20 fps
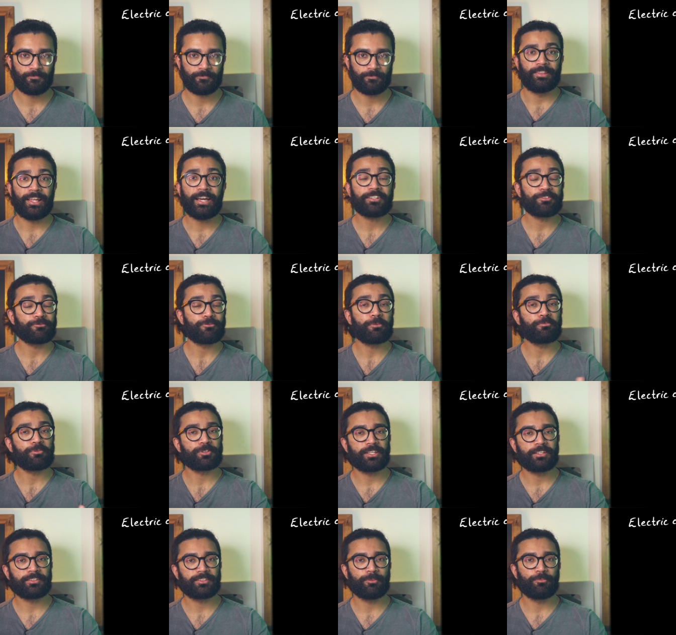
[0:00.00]
That
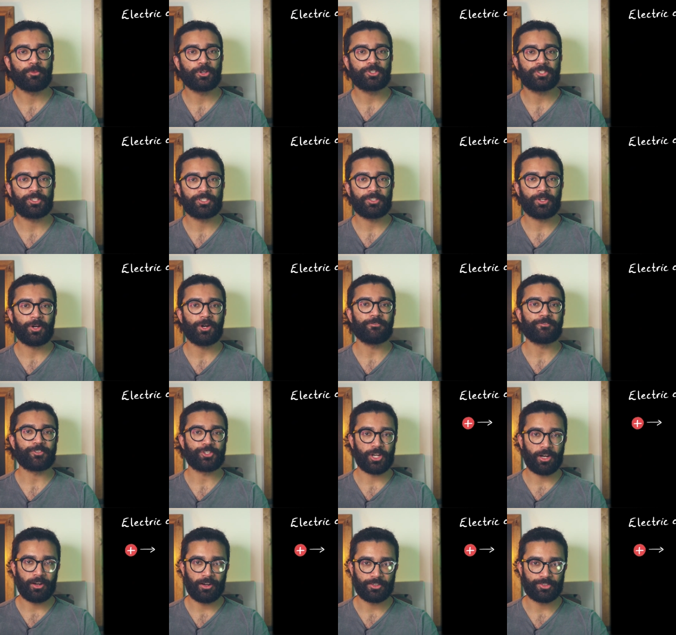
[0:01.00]
represents the motion of
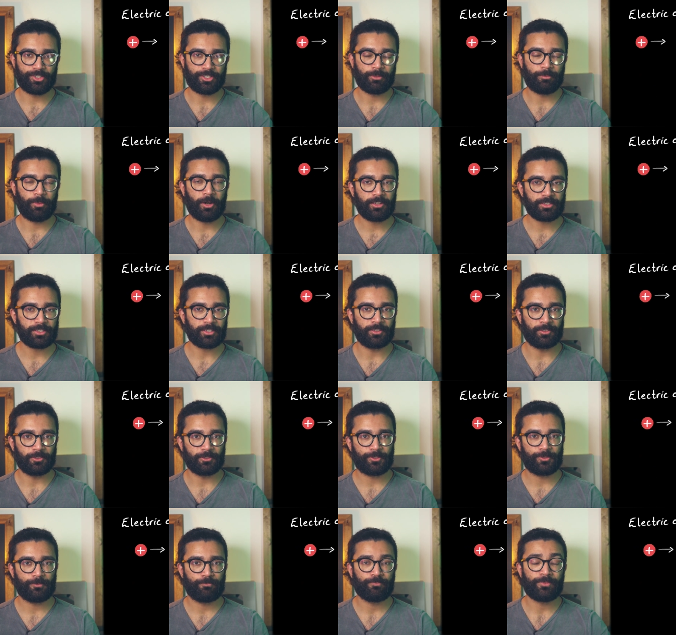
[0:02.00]
charged
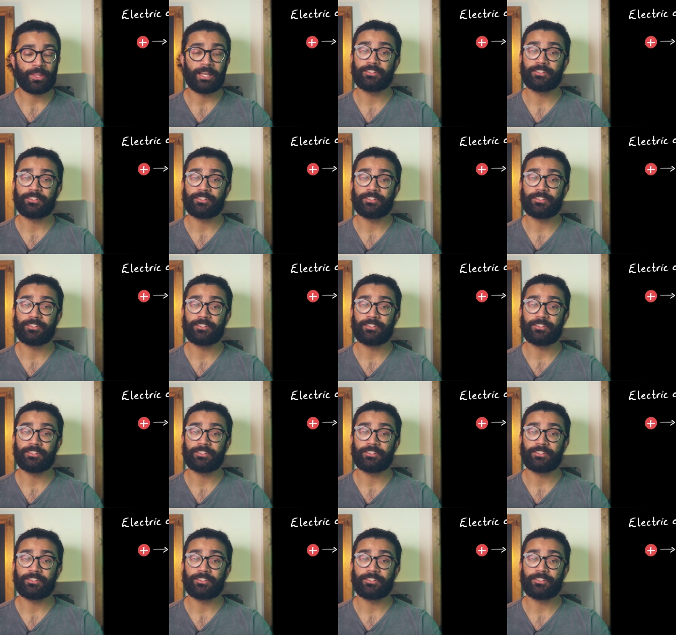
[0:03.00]
particles.